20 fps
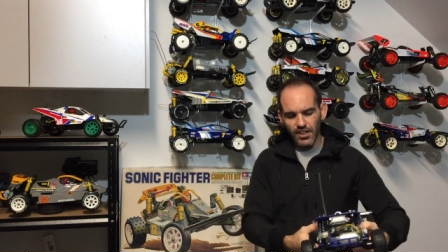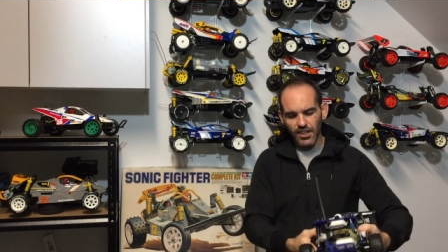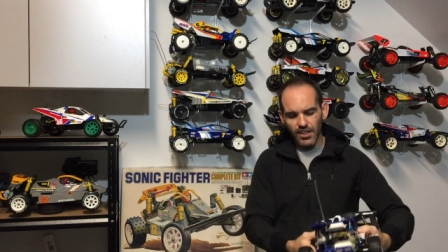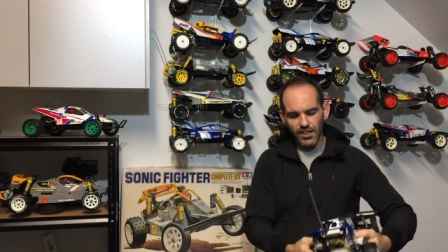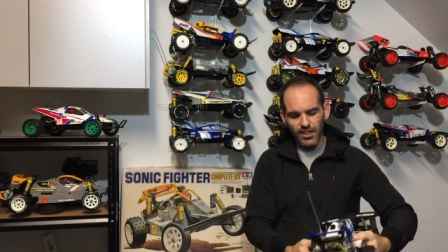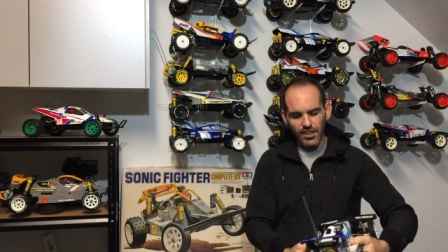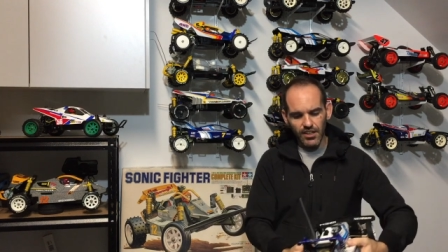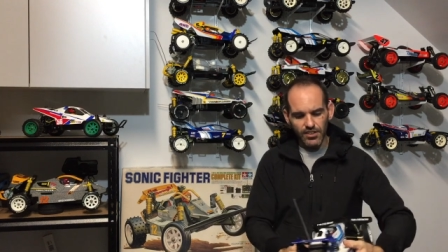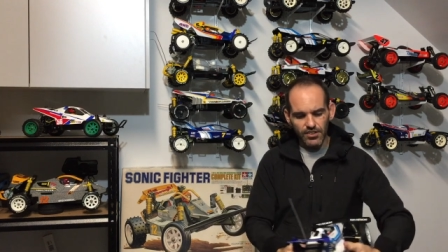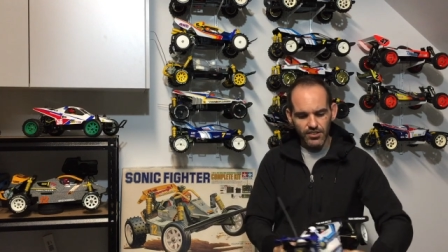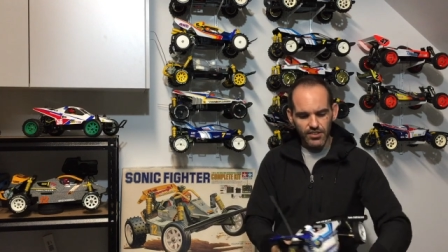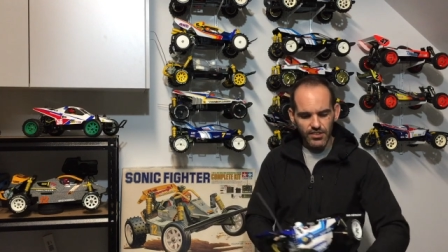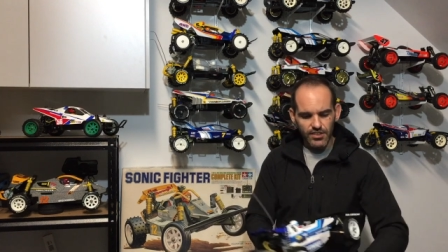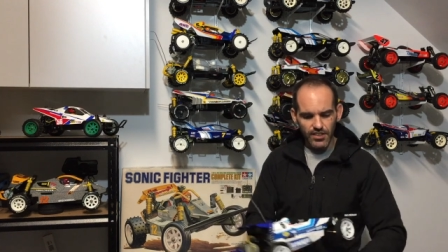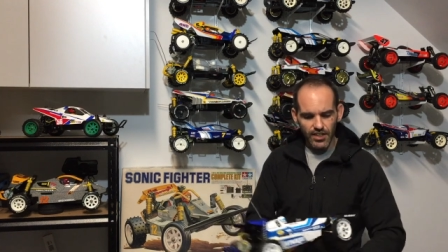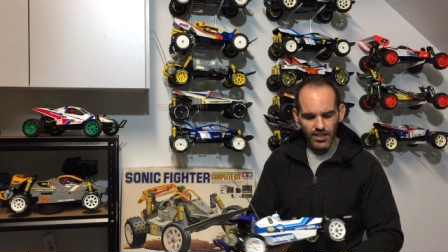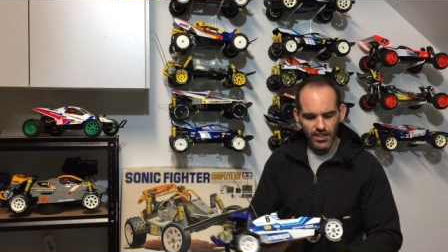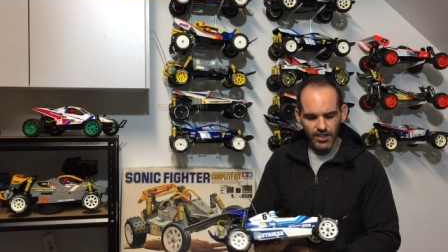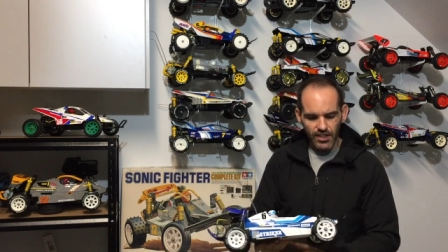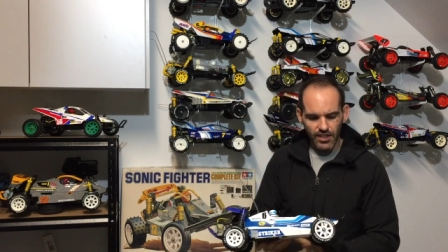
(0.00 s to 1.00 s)
It's
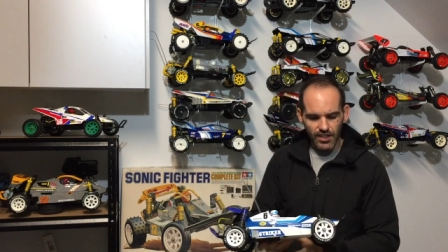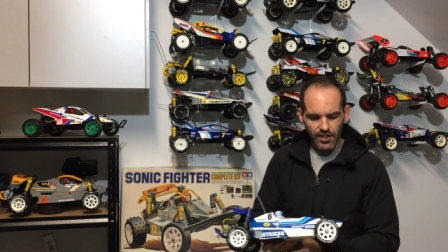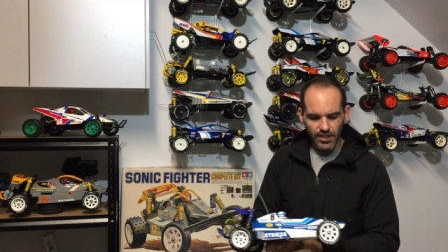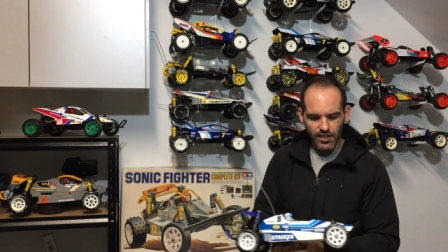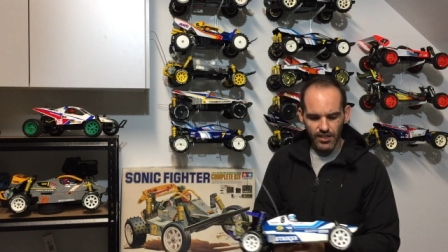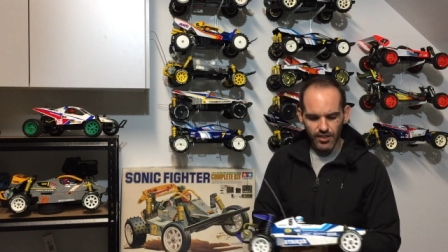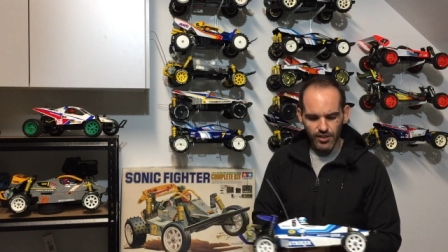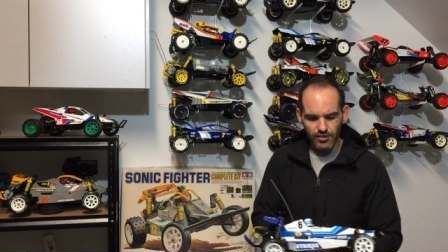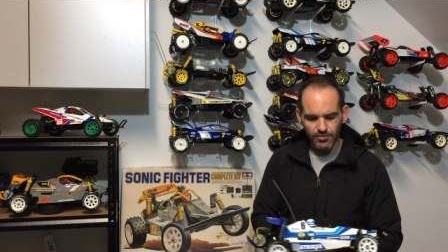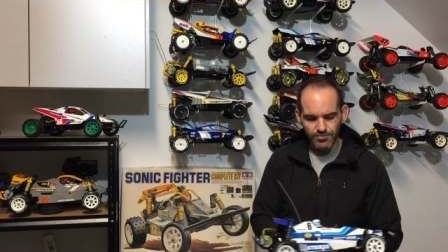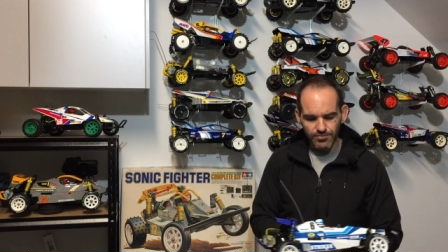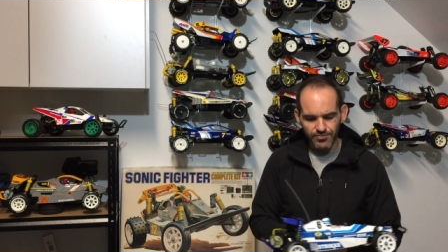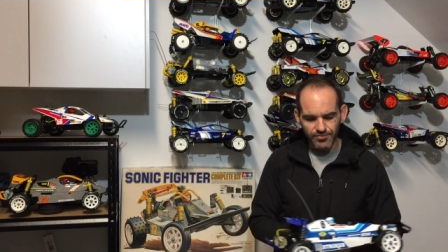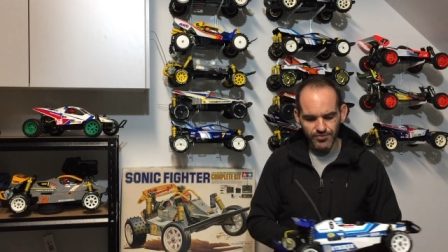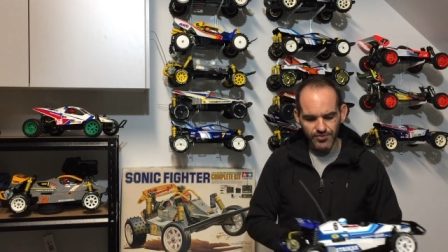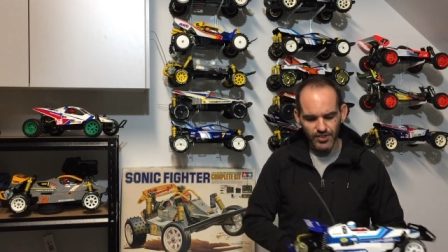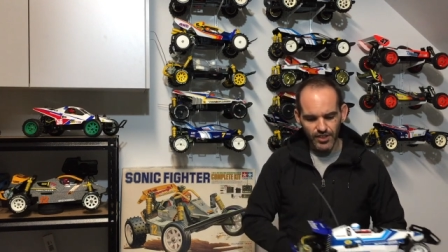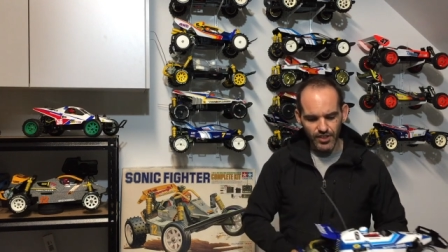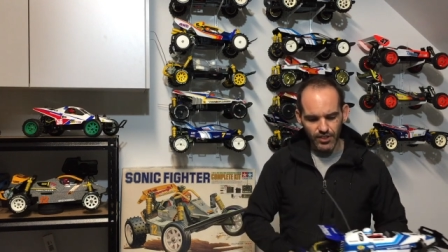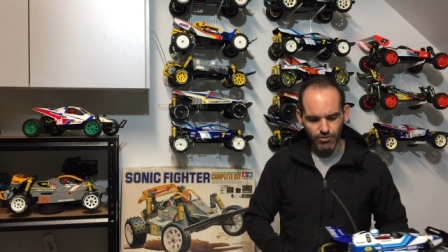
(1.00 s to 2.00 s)
um,